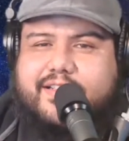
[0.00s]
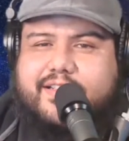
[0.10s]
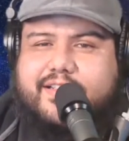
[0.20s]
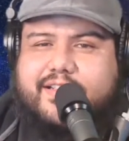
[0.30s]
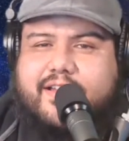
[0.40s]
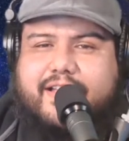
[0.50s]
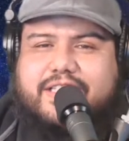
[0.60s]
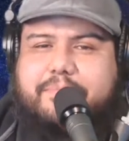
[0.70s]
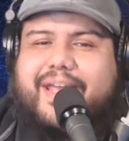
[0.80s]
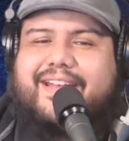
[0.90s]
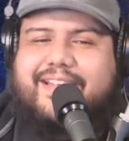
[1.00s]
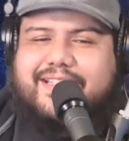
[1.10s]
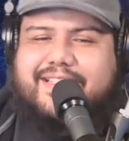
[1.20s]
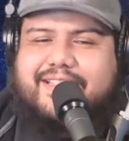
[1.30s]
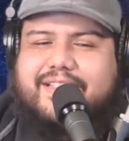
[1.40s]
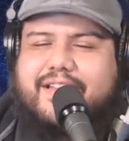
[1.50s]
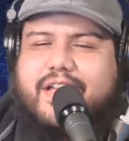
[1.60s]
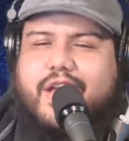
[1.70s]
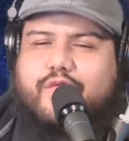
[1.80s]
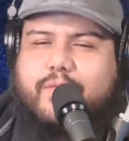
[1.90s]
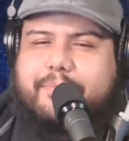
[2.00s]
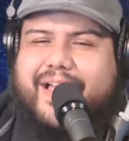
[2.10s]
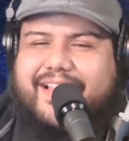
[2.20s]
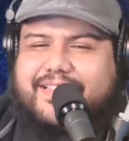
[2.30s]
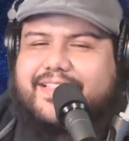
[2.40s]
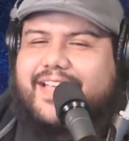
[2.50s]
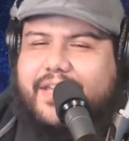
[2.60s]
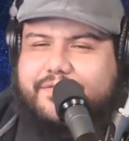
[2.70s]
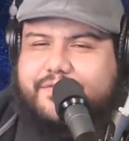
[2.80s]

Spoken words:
is penance from a past life,